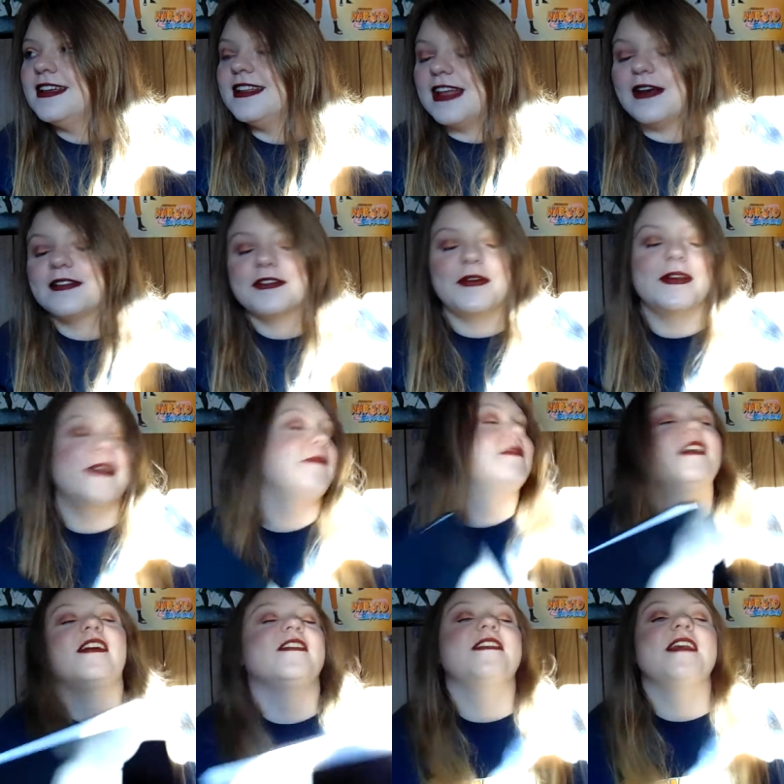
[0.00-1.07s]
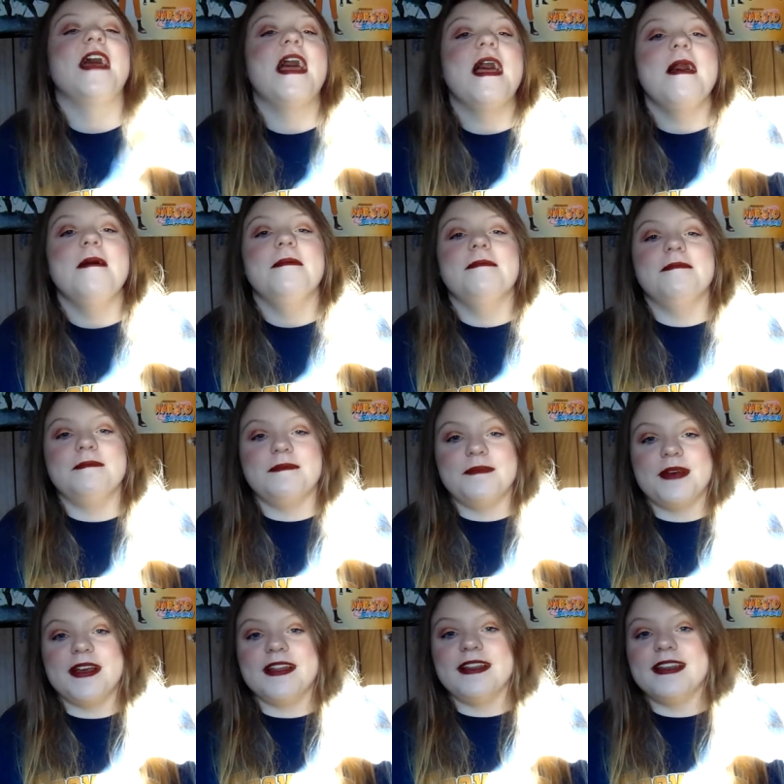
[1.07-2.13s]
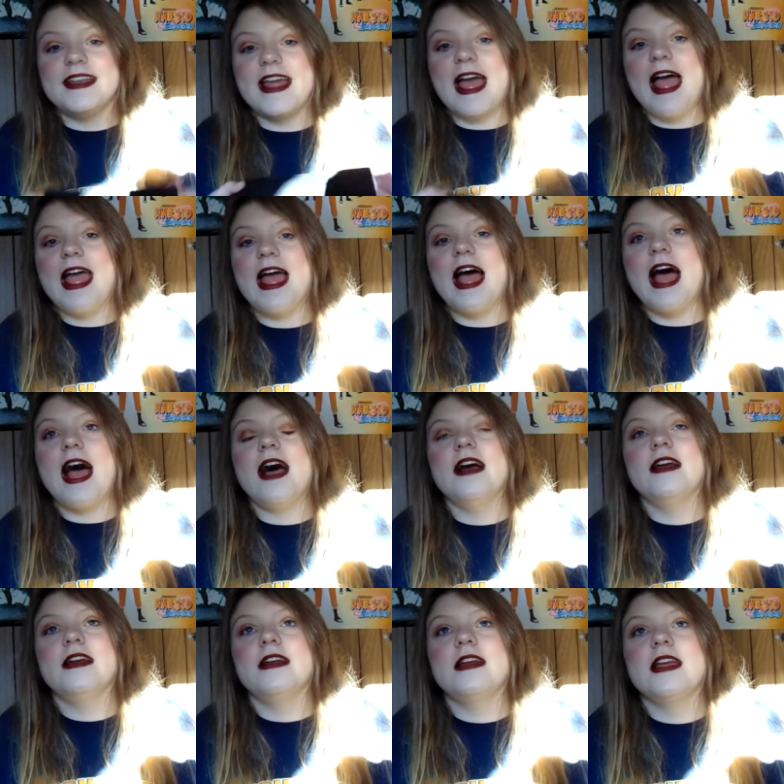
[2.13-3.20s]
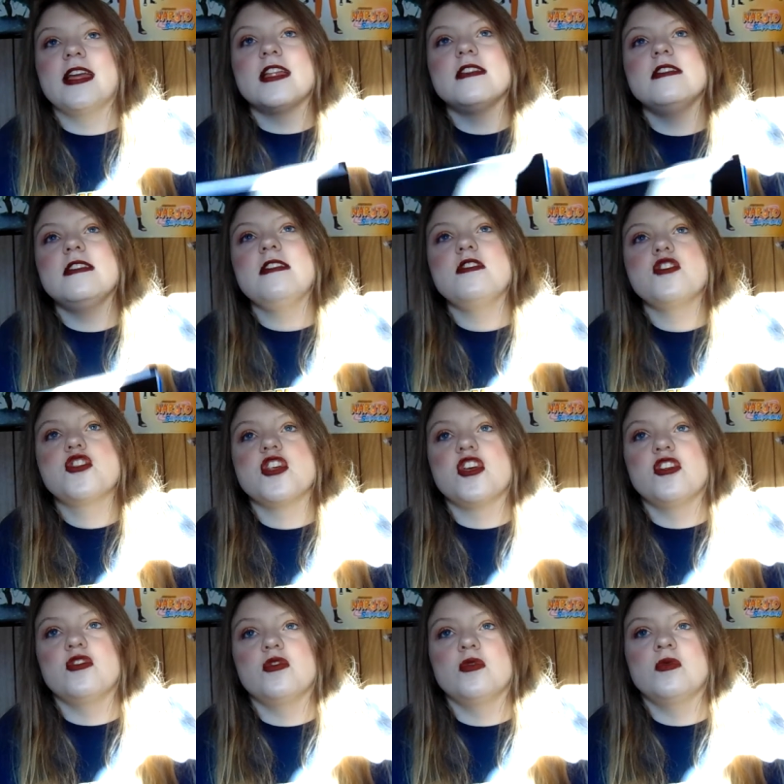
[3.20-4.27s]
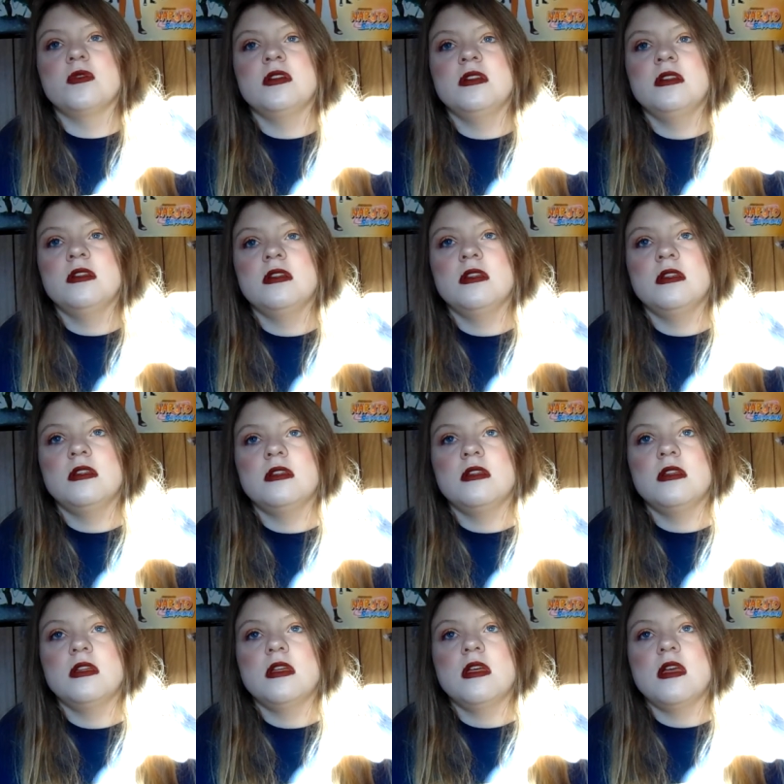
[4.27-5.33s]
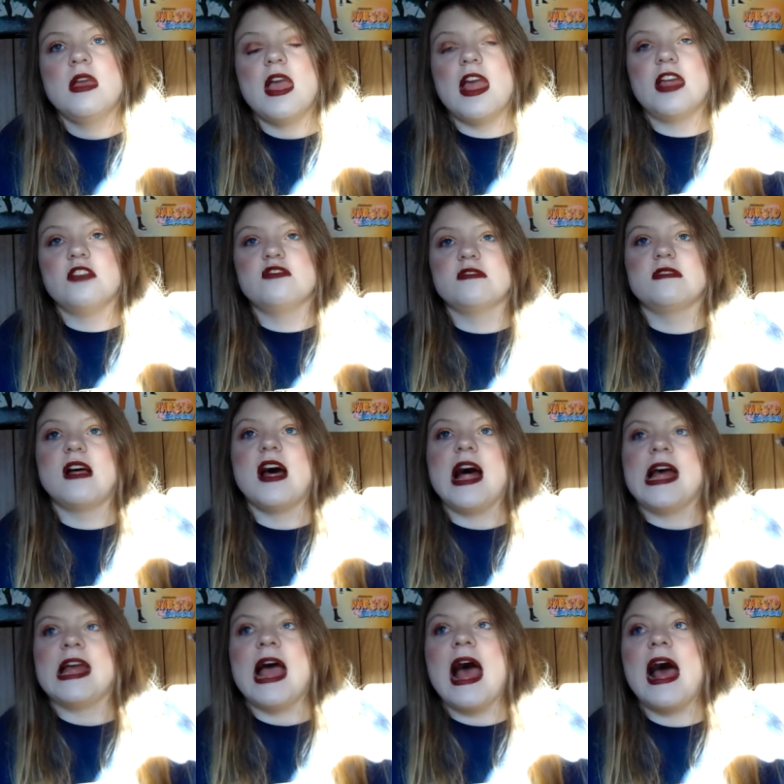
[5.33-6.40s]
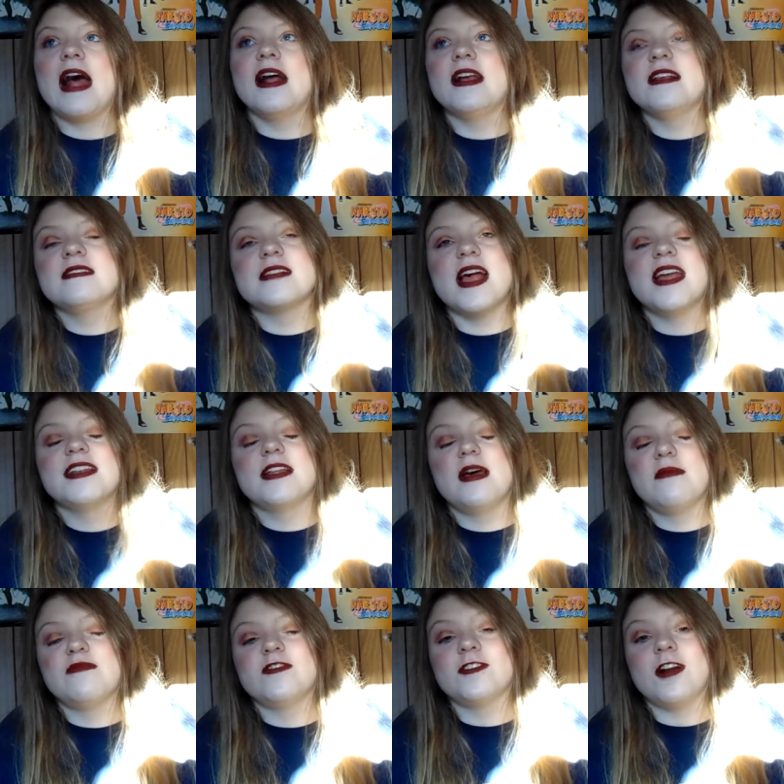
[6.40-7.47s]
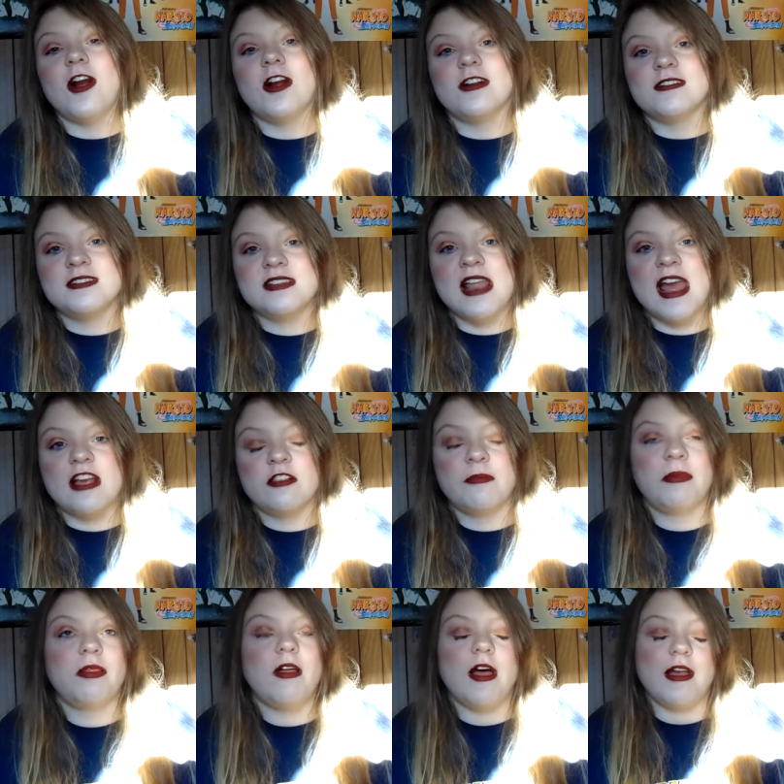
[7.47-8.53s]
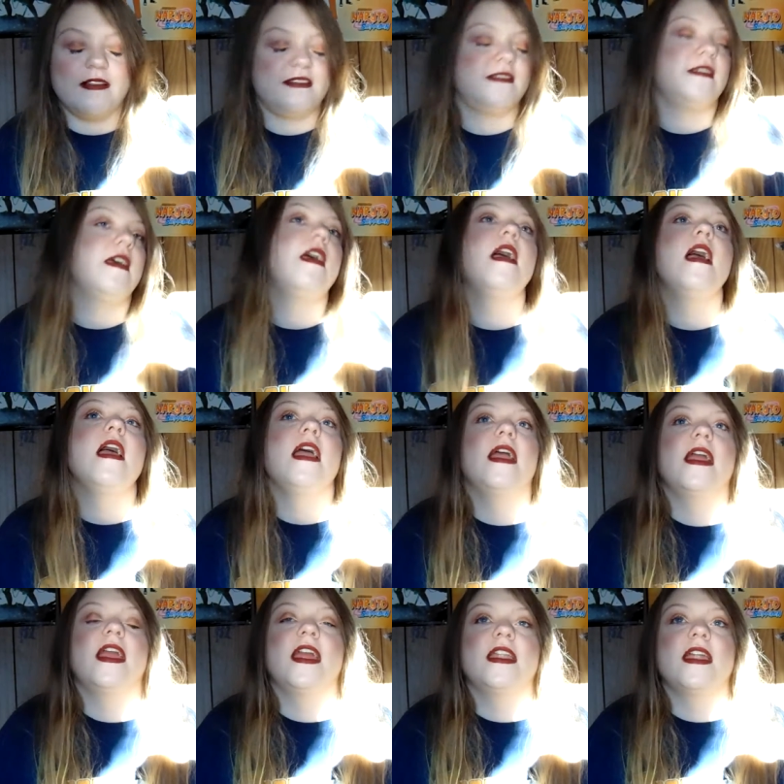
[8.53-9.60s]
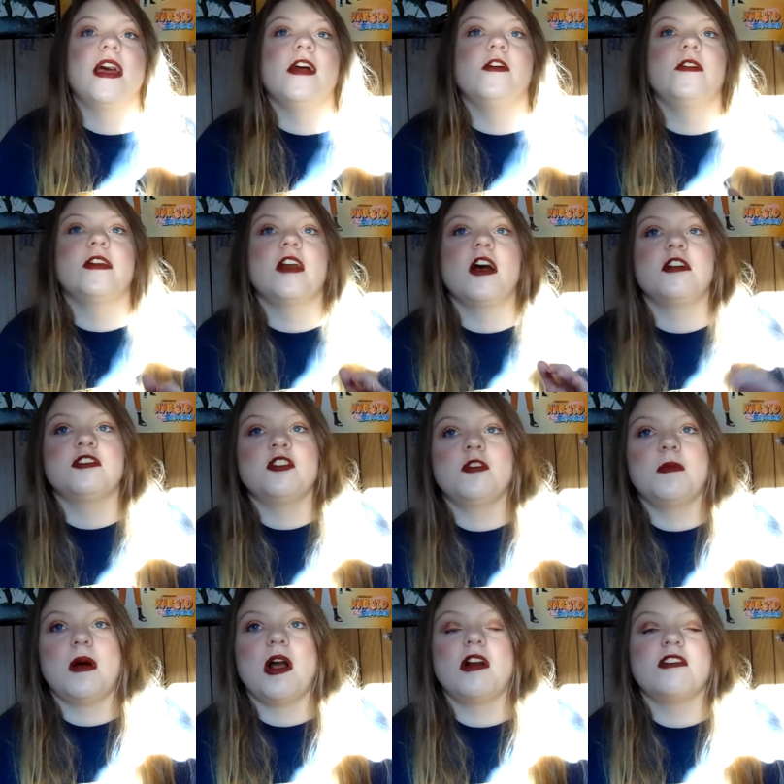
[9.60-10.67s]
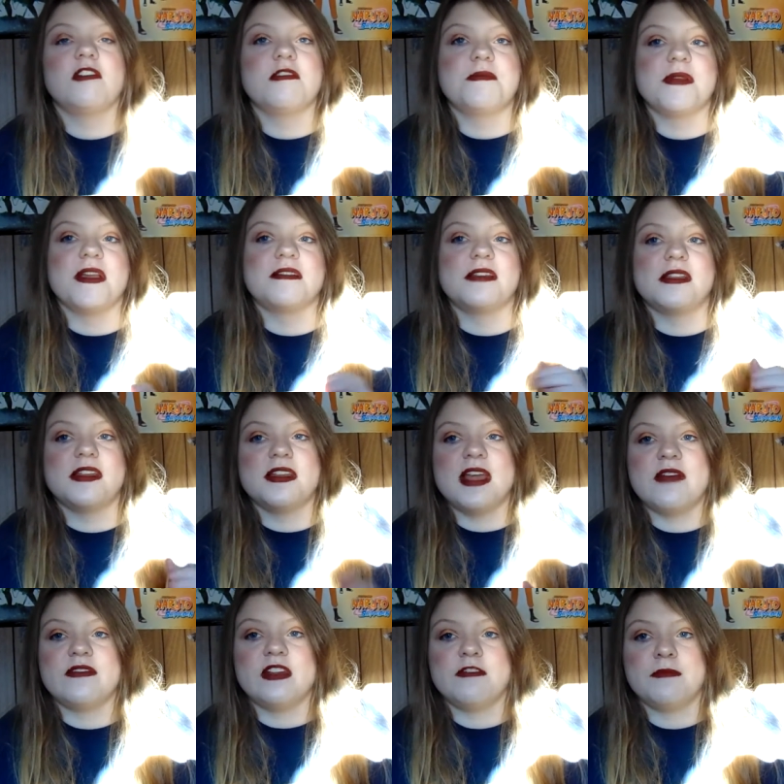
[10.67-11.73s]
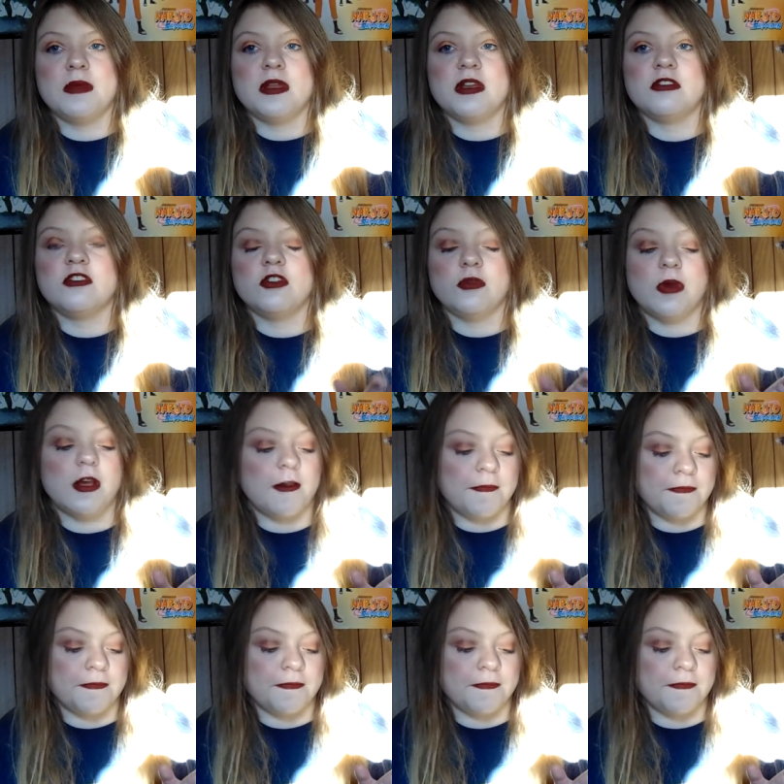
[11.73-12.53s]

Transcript: And now it's going upstairs. But in June and July, I signed up for Art Snacks Plus. And I only got 2 boxes because I didn't have enough money to